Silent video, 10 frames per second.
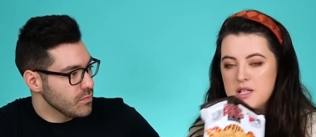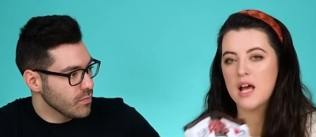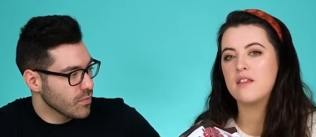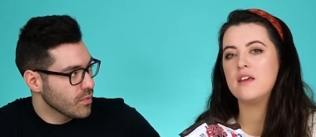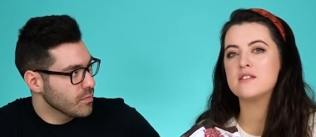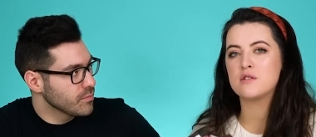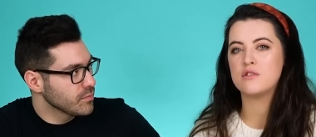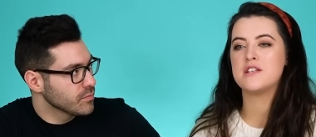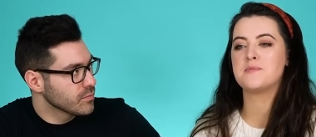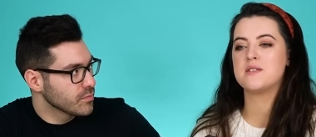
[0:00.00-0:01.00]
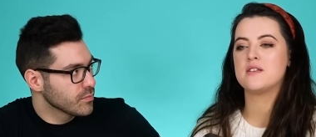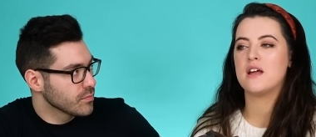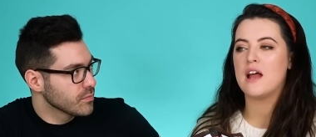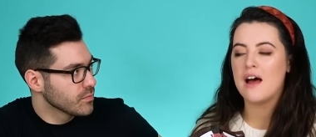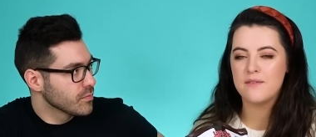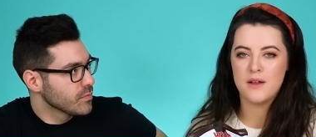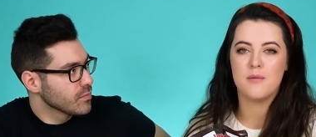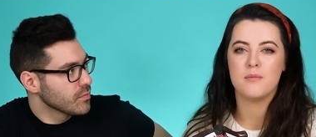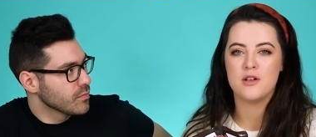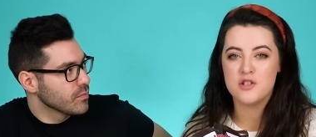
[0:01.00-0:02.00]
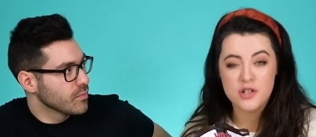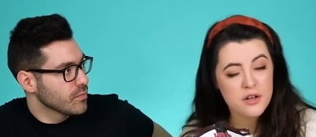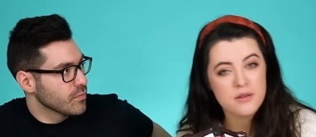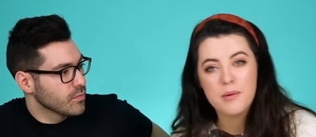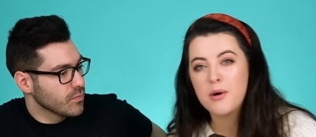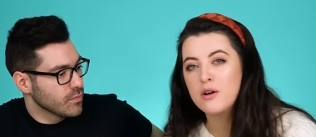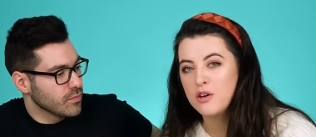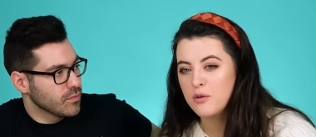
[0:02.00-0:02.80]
Speaker 1: take these crisps and have them and share them among